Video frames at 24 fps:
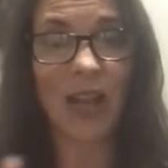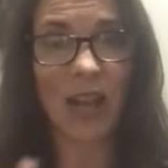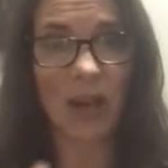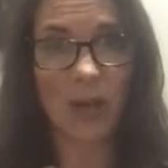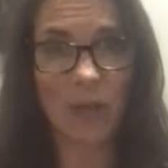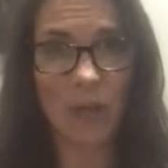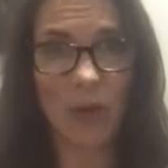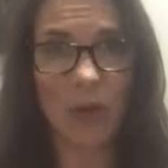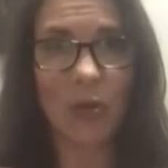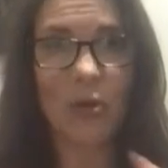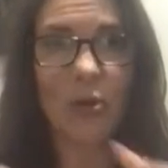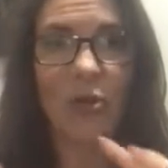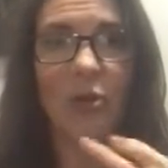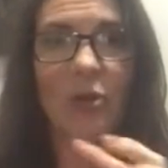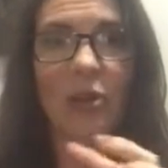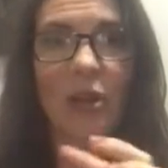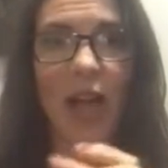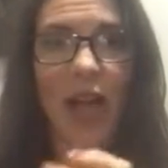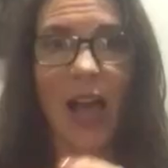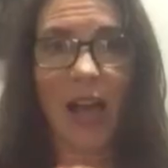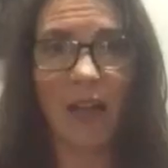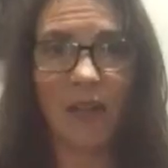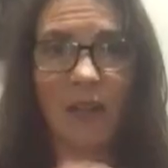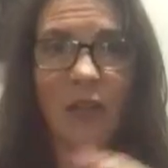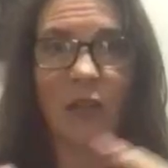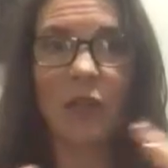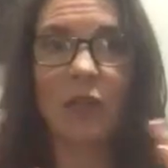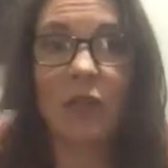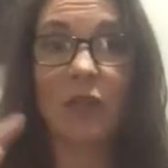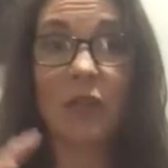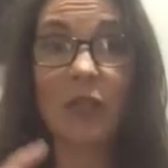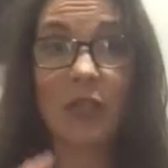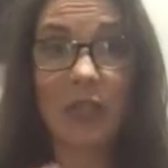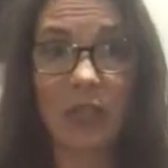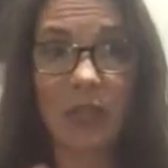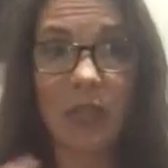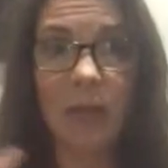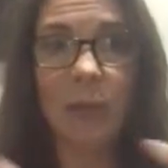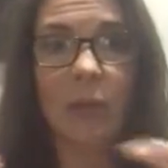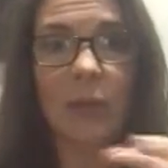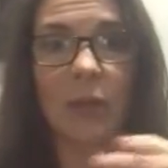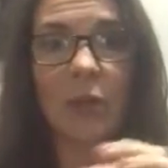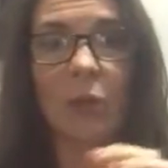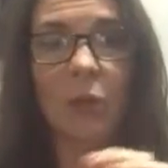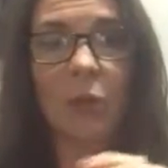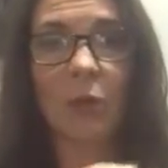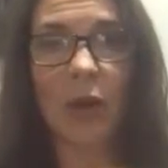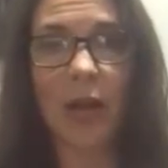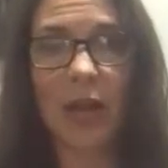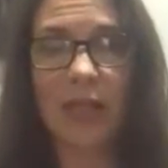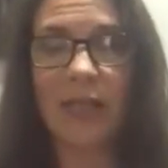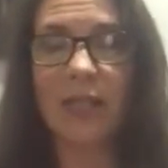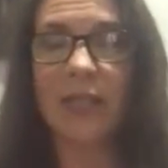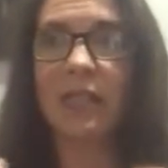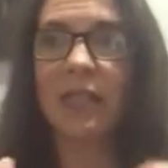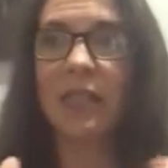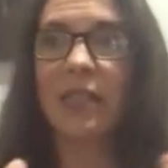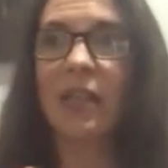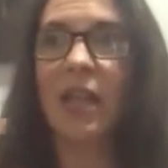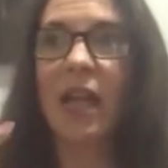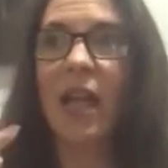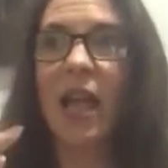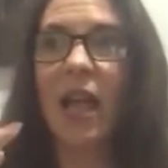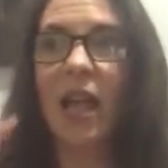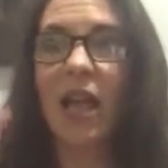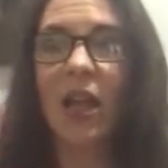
emotional avenue of sleep and rest and